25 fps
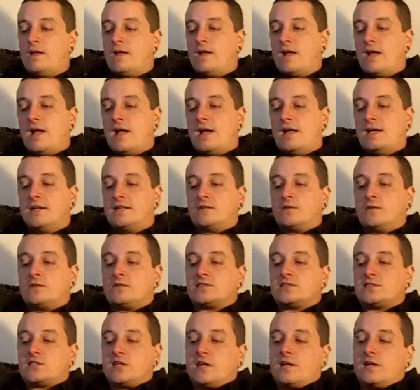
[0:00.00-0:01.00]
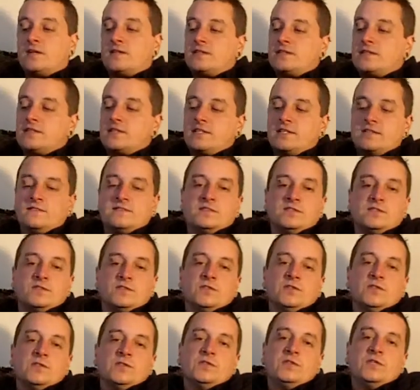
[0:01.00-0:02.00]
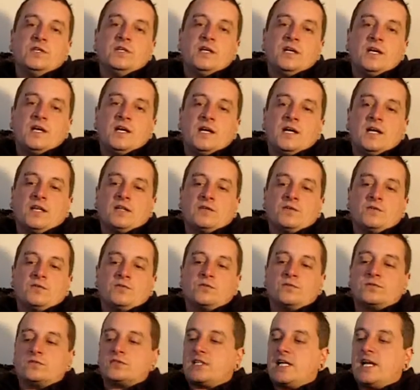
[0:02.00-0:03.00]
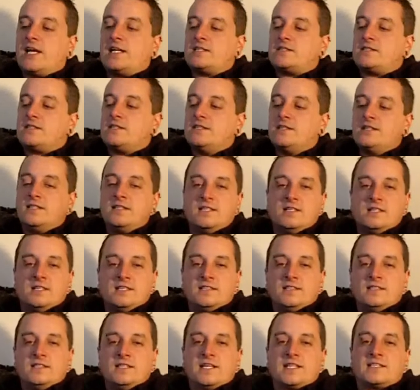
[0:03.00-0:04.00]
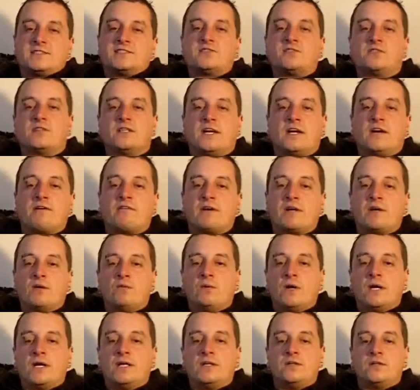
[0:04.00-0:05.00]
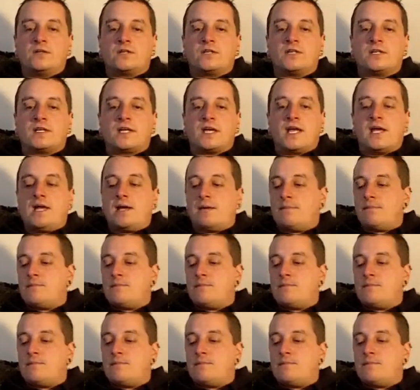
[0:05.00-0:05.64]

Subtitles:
and it also gives you a little tent next to an area where you can camp.